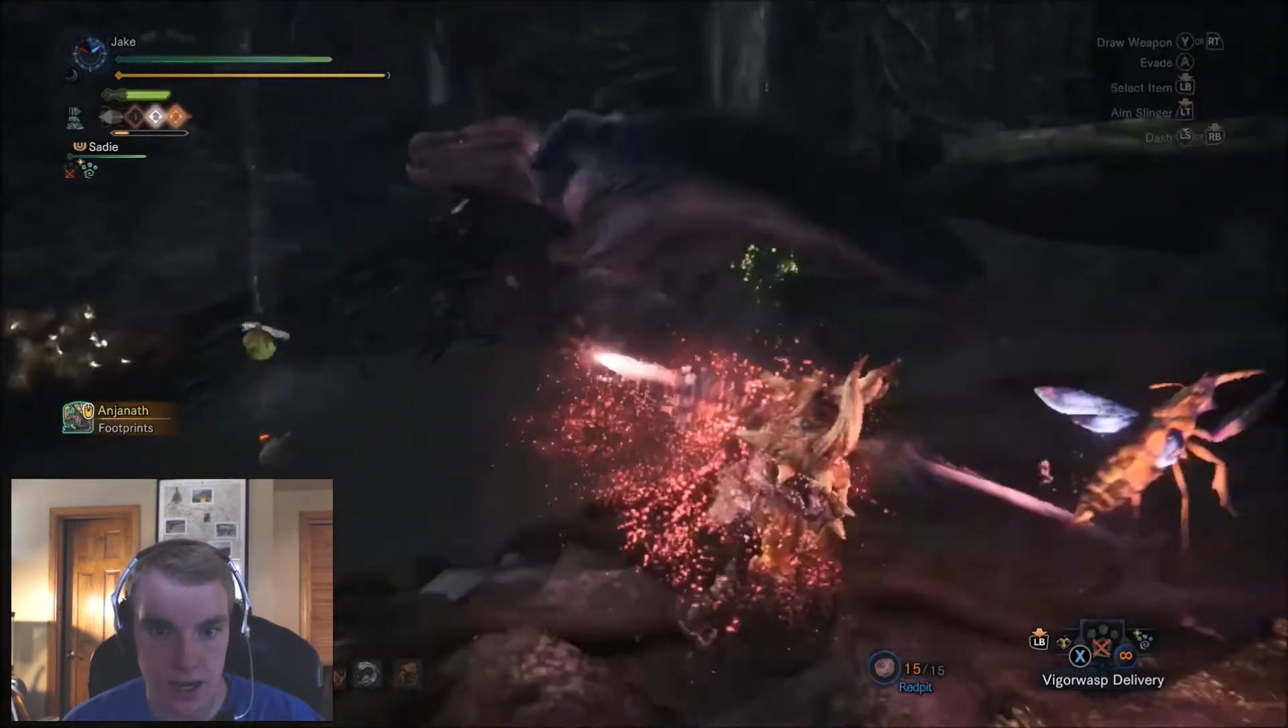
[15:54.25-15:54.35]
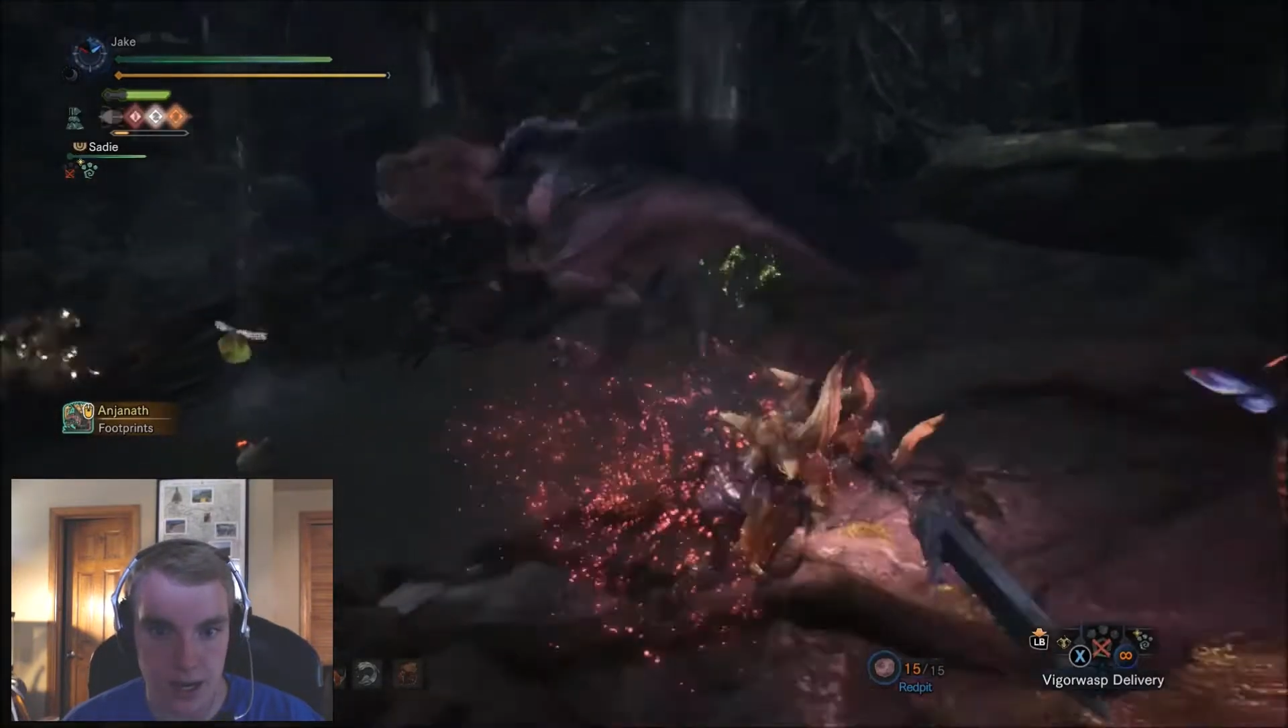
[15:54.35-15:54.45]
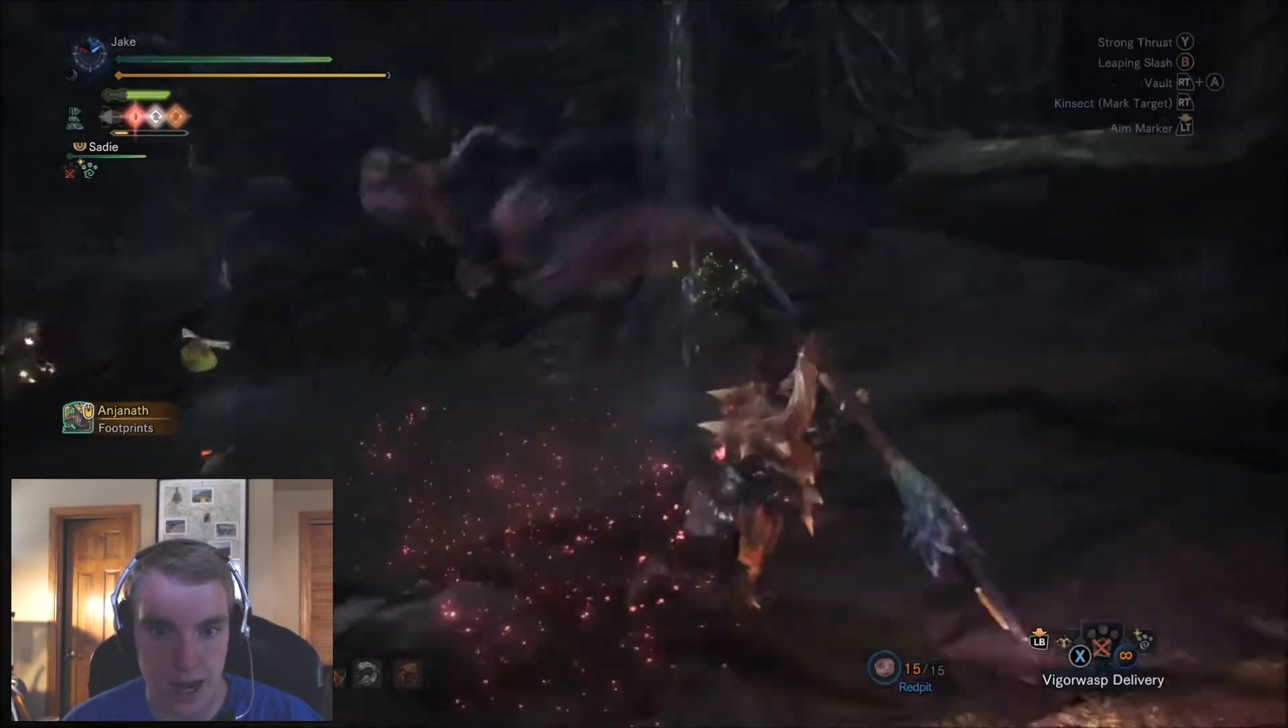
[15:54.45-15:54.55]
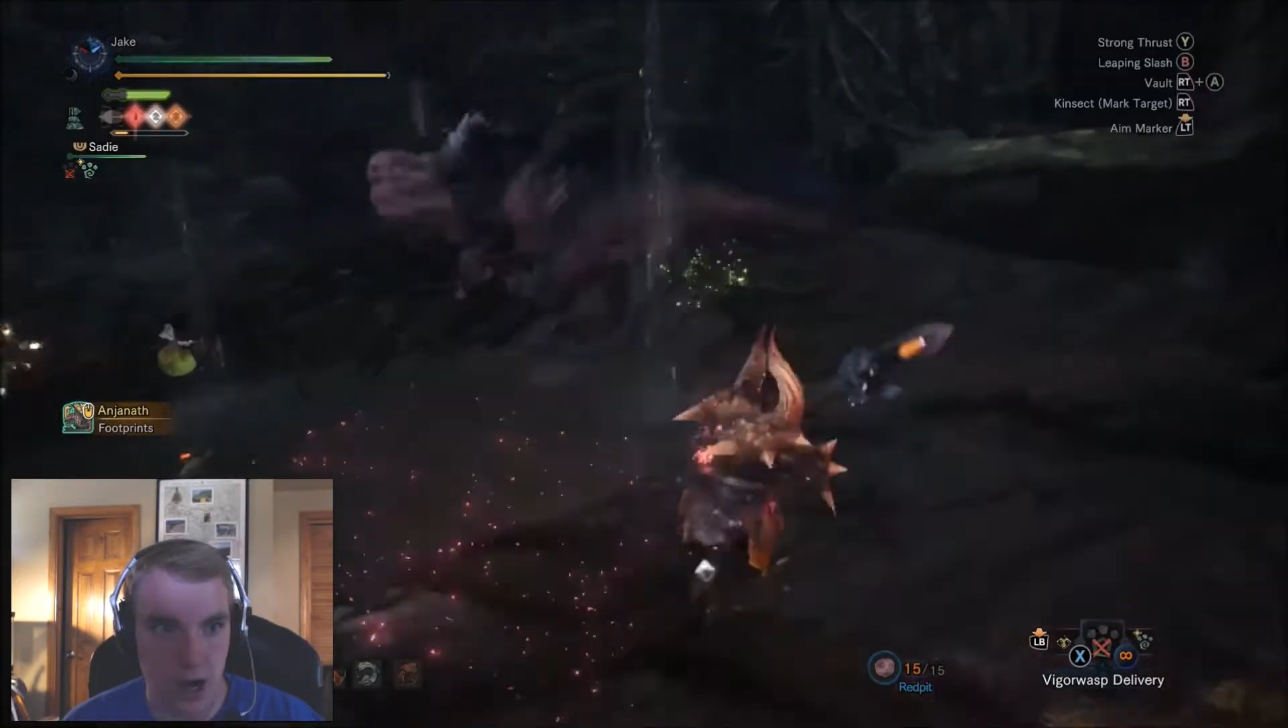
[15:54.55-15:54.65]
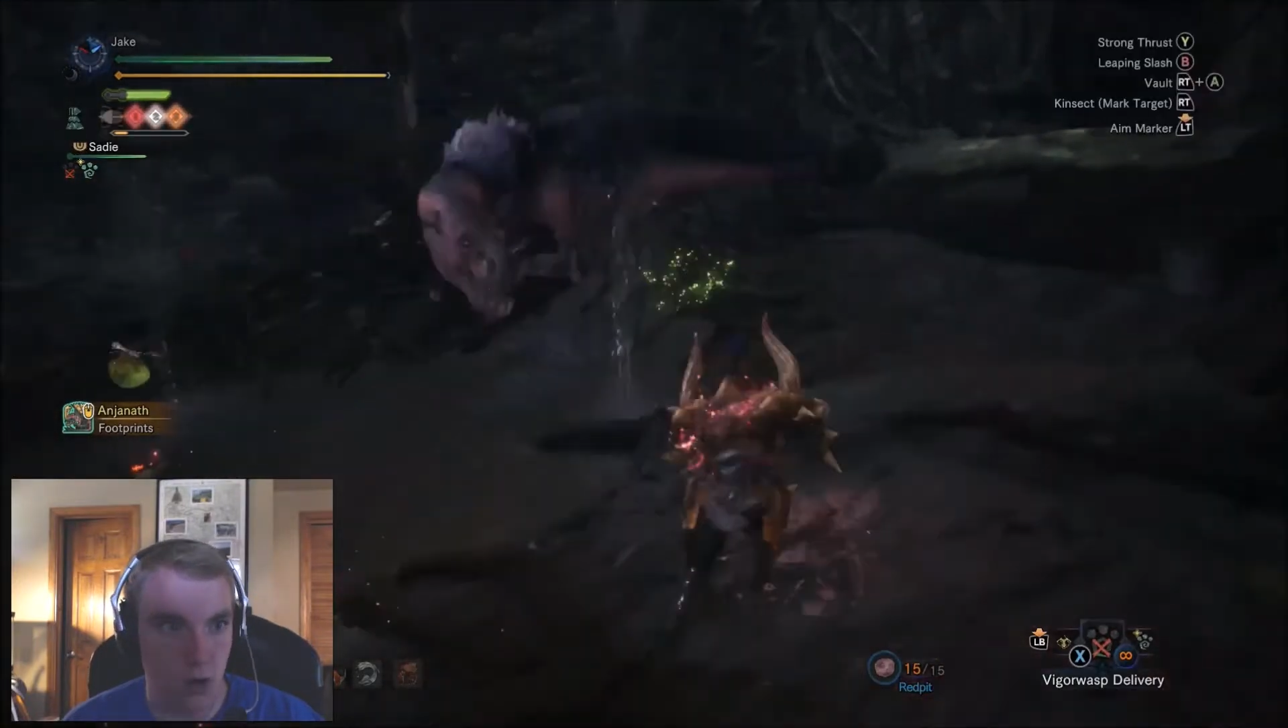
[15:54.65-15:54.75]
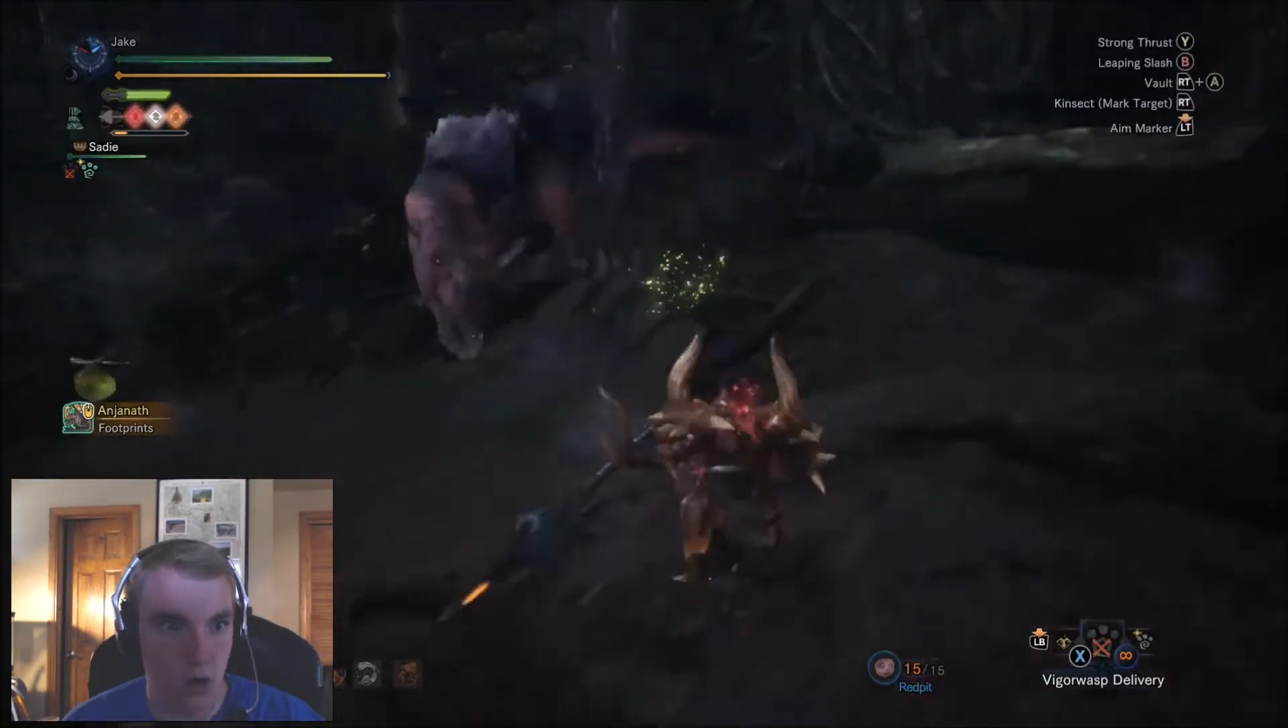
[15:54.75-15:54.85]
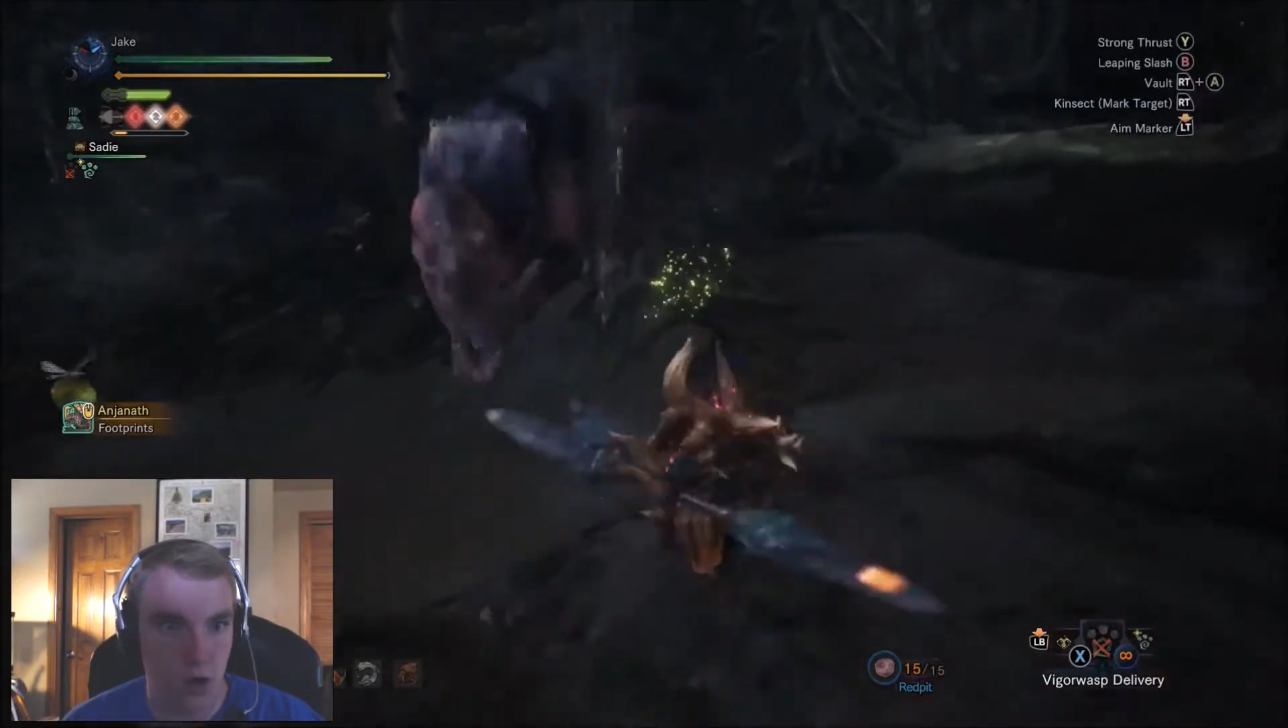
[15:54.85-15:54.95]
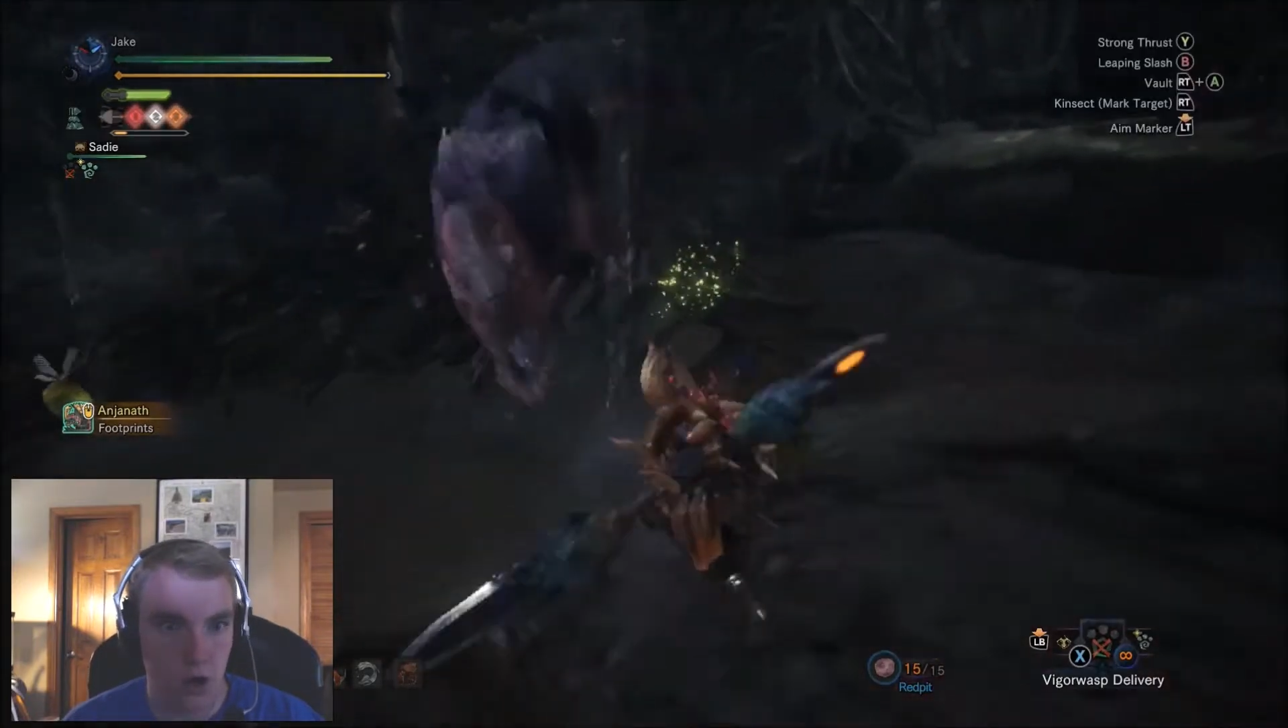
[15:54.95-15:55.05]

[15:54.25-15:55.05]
Now,